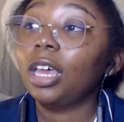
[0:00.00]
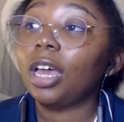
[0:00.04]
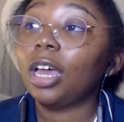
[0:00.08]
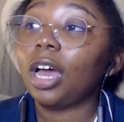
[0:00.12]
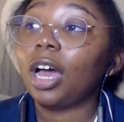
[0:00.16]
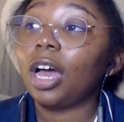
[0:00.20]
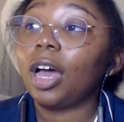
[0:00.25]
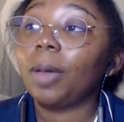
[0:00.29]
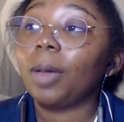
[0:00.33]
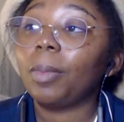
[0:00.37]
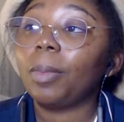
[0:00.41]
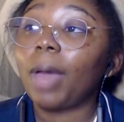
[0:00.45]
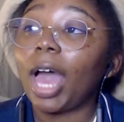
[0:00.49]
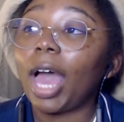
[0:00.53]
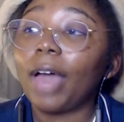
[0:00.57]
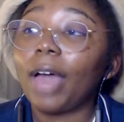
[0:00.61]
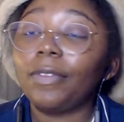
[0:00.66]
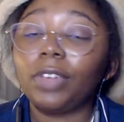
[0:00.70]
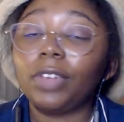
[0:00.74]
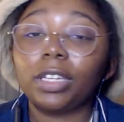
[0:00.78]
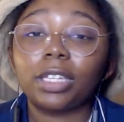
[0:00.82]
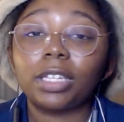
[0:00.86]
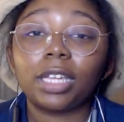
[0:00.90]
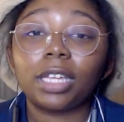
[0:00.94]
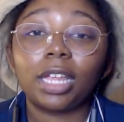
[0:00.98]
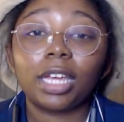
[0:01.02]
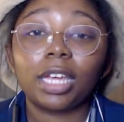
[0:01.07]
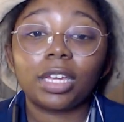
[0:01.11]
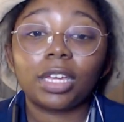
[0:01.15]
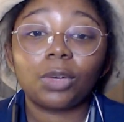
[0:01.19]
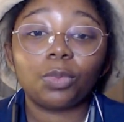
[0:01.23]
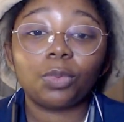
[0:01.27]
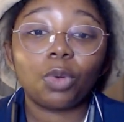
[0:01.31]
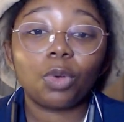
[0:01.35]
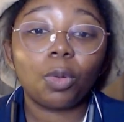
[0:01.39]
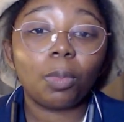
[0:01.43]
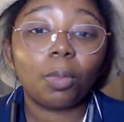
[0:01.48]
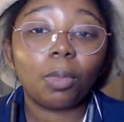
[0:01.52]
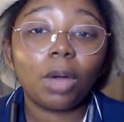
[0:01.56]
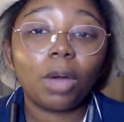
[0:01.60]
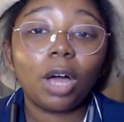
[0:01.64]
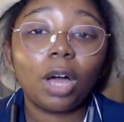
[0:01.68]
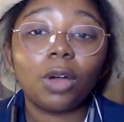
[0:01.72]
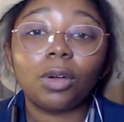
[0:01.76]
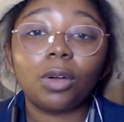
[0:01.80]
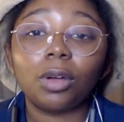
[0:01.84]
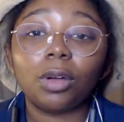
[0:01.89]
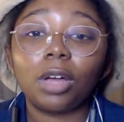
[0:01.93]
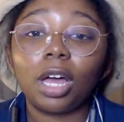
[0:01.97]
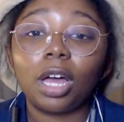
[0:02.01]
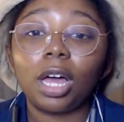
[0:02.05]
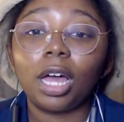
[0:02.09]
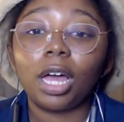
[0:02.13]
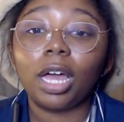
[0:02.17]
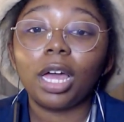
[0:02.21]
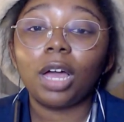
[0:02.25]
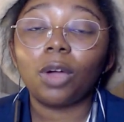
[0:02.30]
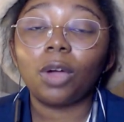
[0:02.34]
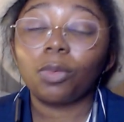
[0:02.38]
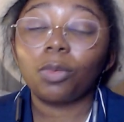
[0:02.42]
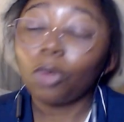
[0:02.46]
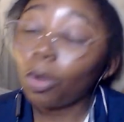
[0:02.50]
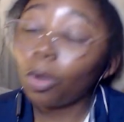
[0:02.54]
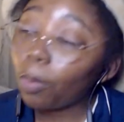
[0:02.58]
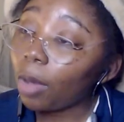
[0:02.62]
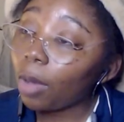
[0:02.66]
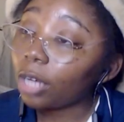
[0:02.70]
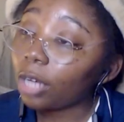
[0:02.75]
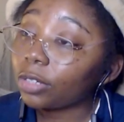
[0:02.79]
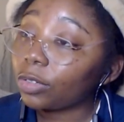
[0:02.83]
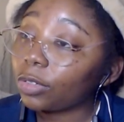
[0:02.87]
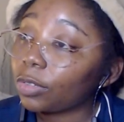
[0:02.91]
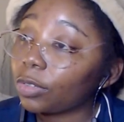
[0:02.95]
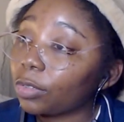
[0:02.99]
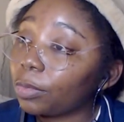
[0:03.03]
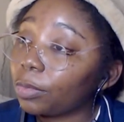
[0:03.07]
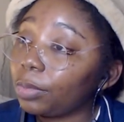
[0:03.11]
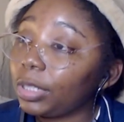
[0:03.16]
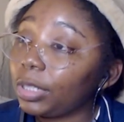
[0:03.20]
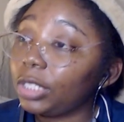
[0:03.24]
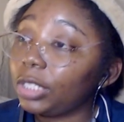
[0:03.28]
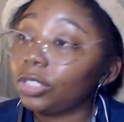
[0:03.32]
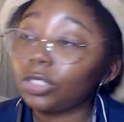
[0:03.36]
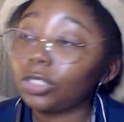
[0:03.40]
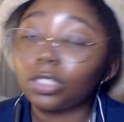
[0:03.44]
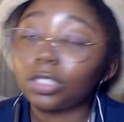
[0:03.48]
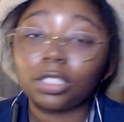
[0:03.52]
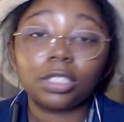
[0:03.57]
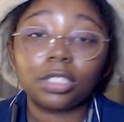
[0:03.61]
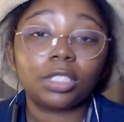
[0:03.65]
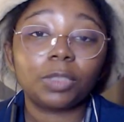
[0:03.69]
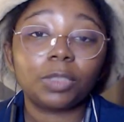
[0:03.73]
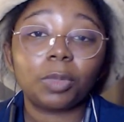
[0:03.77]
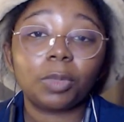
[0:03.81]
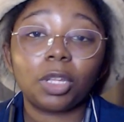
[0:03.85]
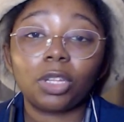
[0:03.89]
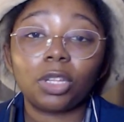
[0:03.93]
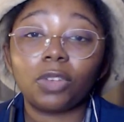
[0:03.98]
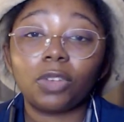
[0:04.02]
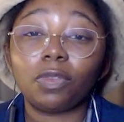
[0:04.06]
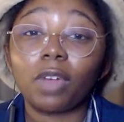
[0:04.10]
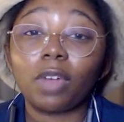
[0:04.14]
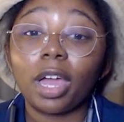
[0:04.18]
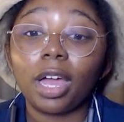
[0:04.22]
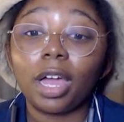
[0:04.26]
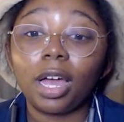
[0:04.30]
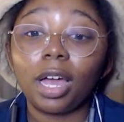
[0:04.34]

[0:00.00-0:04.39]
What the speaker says: having like a role model be just this pillar